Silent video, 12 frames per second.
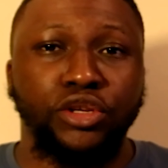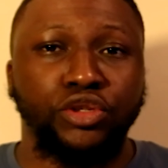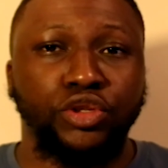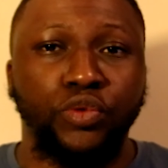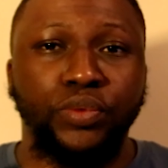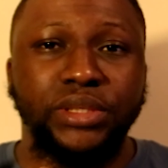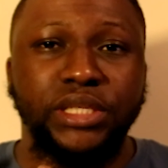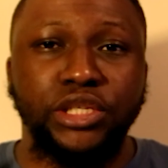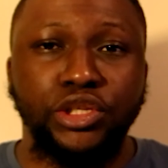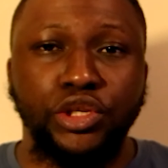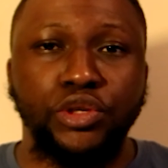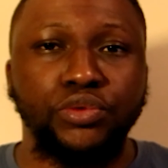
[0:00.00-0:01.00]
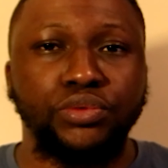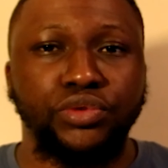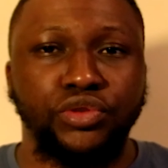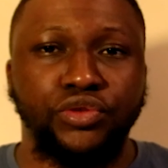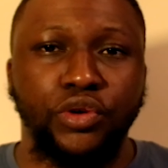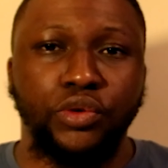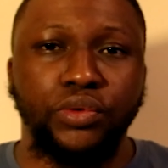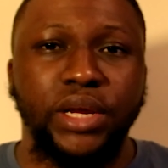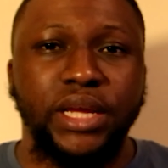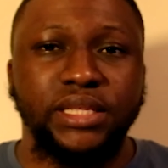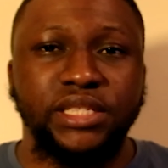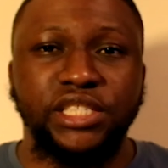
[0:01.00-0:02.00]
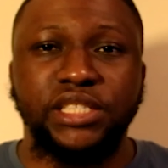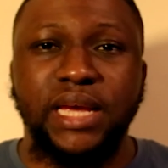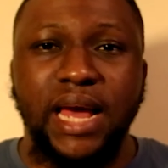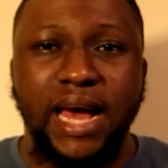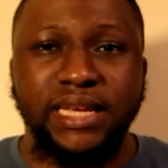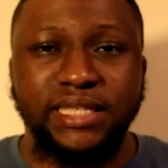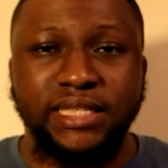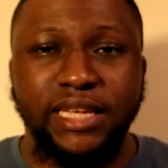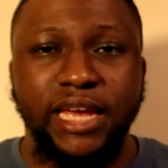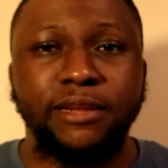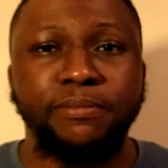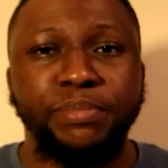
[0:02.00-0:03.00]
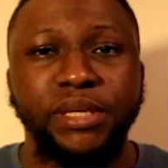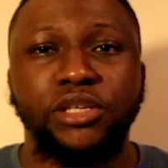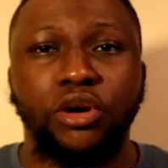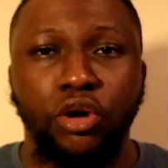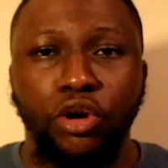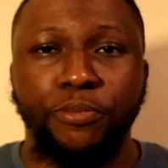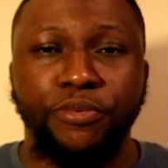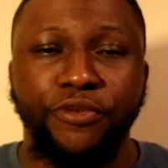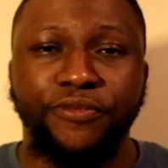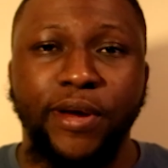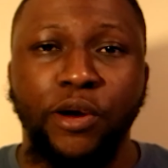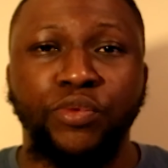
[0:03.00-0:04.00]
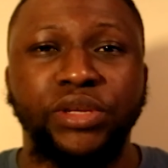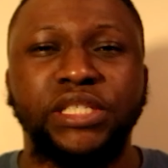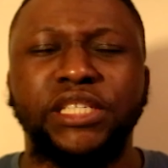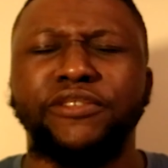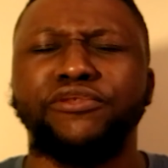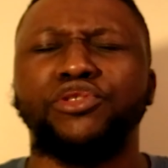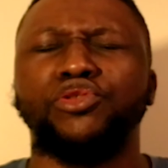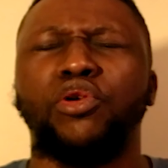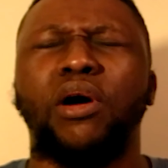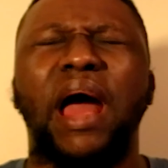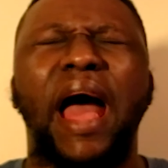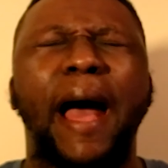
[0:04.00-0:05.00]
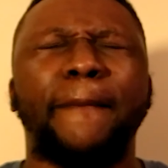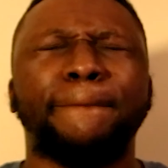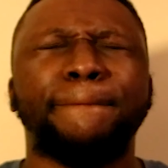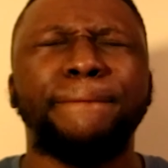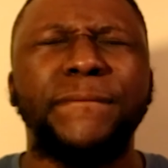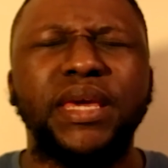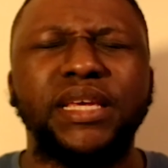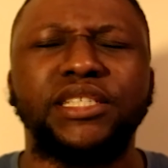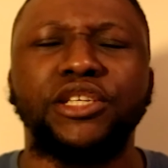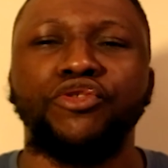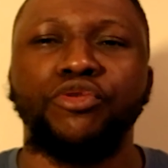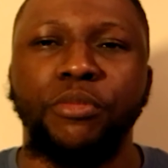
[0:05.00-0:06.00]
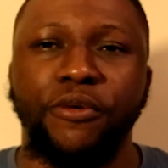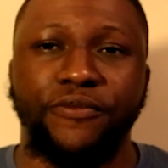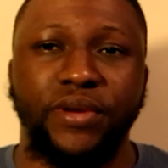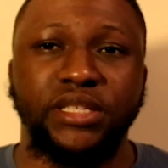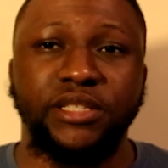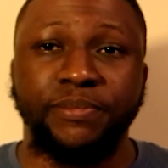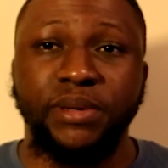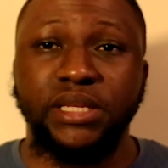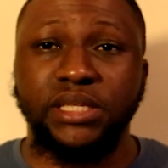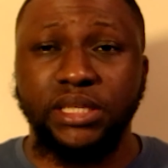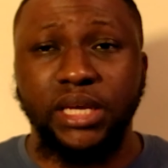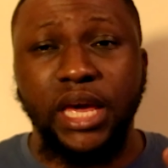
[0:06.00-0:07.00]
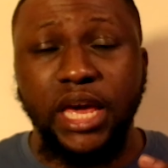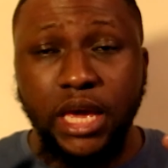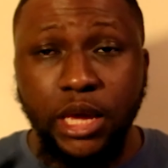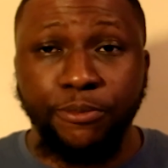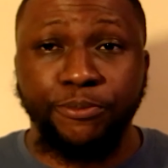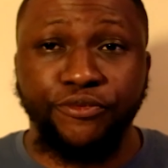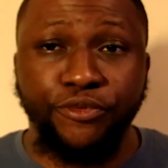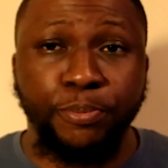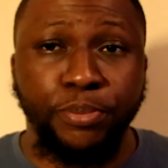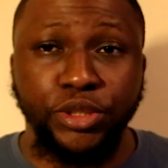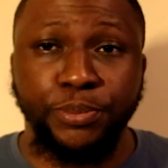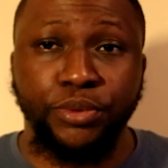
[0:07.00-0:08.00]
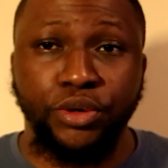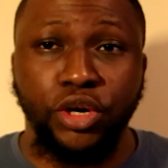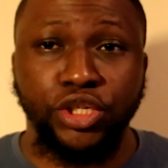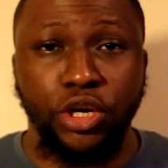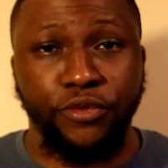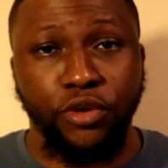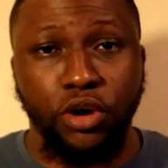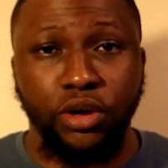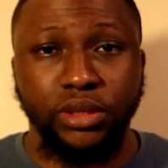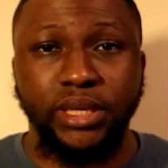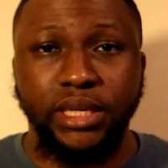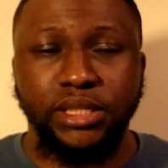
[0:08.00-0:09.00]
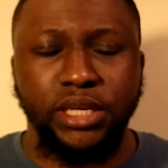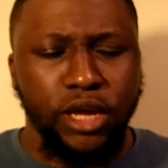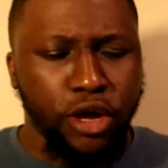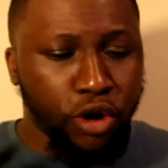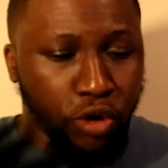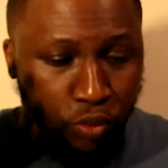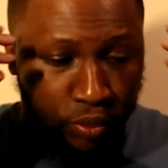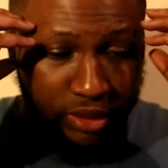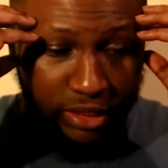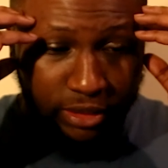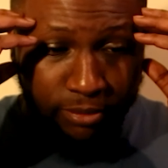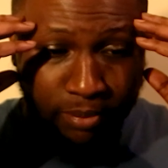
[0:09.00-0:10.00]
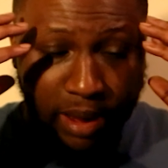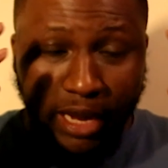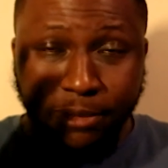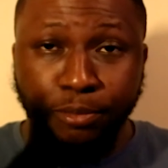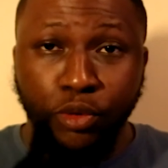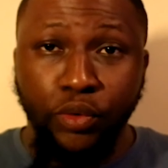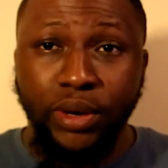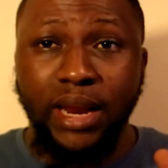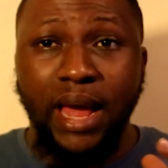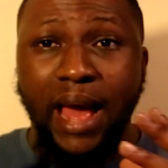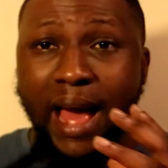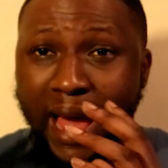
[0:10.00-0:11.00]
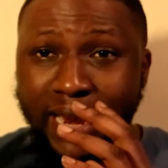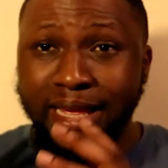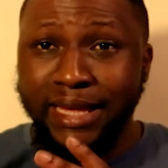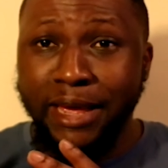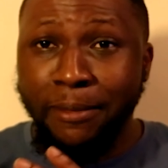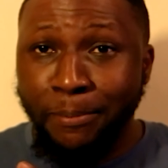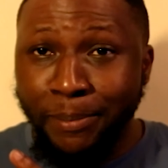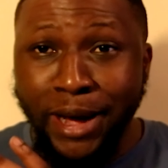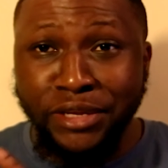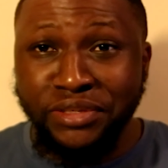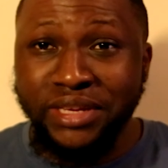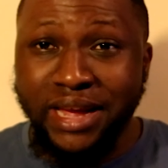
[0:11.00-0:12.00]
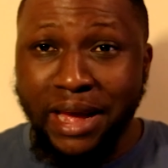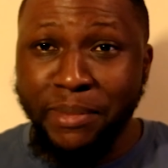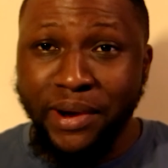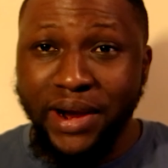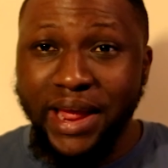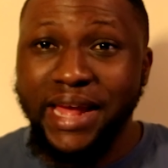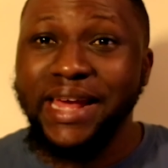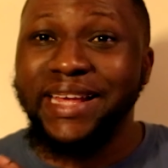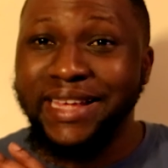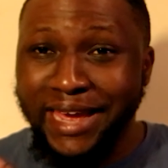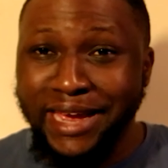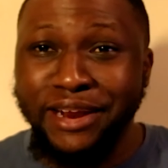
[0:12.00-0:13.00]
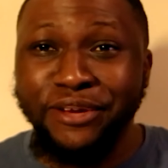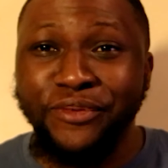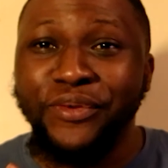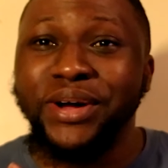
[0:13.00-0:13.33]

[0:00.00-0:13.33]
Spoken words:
So with the new drone, DJI has a 10-bit color profile, which gives you amazing room of flexibility in post-production of your content, which is mind-blowing. And again, back to the camera again,